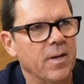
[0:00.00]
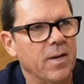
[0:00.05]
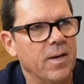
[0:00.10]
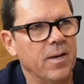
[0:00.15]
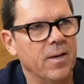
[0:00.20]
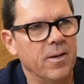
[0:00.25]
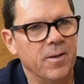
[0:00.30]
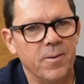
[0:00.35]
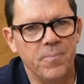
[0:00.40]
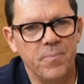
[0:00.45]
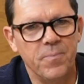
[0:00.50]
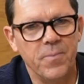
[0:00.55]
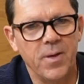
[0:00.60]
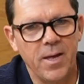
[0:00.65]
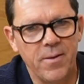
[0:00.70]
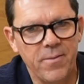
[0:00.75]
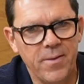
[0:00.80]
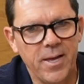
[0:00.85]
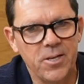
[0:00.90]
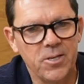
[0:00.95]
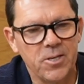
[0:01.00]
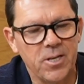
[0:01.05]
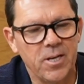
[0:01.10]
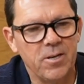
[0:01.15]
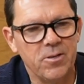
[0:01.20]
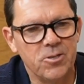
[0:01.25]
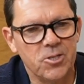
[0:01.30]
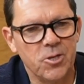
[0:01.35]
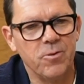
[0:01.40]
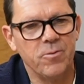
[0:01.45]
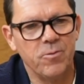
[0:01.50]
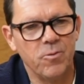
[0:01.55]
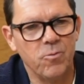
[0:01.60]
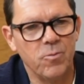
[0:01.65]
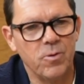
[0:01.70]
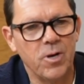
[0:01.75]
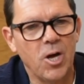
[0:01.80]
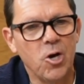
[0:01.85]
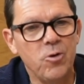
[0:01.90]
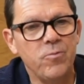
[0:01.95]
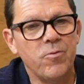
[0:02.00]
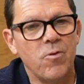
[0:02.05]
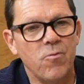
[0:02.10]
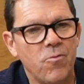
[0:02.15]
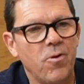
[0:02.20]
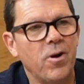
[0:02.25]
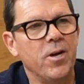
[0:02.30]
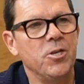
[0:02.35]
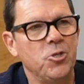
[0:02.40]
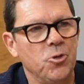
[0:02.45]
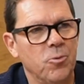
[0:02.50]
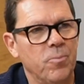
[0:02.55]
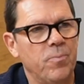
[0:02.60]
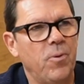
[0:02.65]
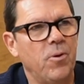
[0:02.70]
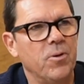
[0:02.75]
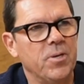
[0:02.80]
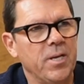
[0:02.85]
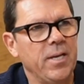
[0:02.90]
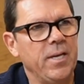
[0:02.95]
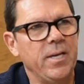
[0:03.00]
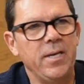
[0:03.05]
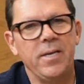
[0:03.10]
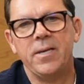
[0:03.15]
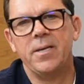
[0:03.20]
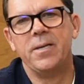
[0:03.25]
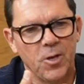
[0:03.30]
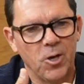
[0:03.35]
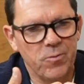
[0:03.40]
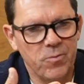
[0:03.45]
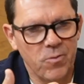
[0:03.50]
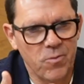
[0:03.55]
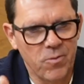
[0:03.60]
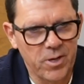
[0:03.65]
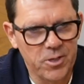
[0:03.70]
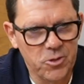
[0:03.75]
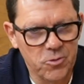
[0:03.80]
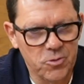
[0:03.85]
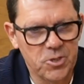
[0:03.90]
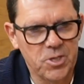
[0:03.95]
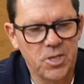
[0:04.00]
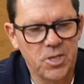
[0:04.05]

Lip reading: And so it will override your body, override your